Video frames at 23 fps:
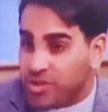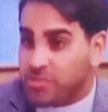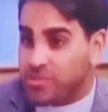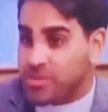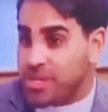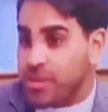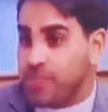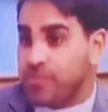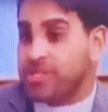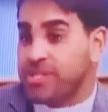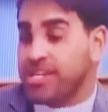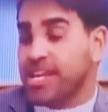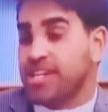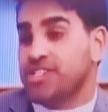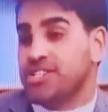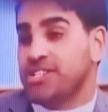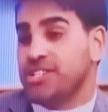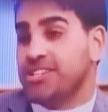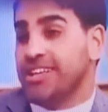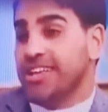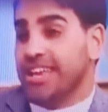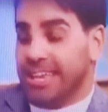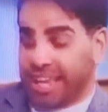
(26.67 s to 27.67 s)

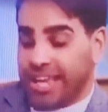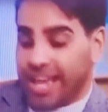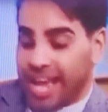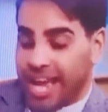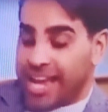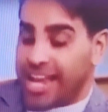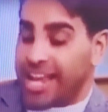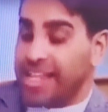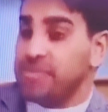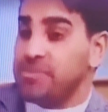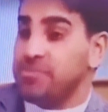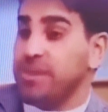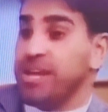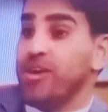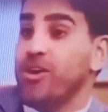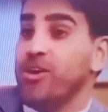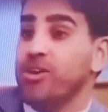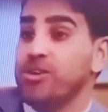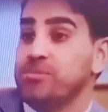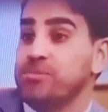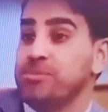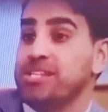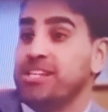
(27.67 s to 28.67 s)
100% protection
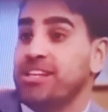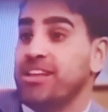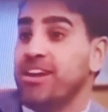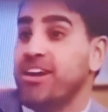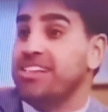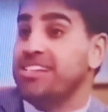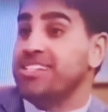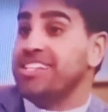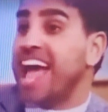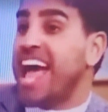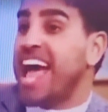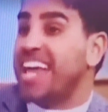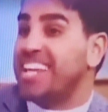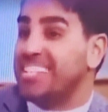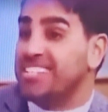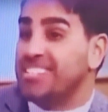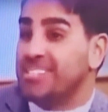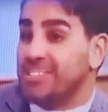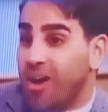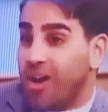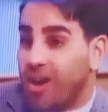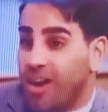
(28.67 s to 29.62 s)
against being hospitalised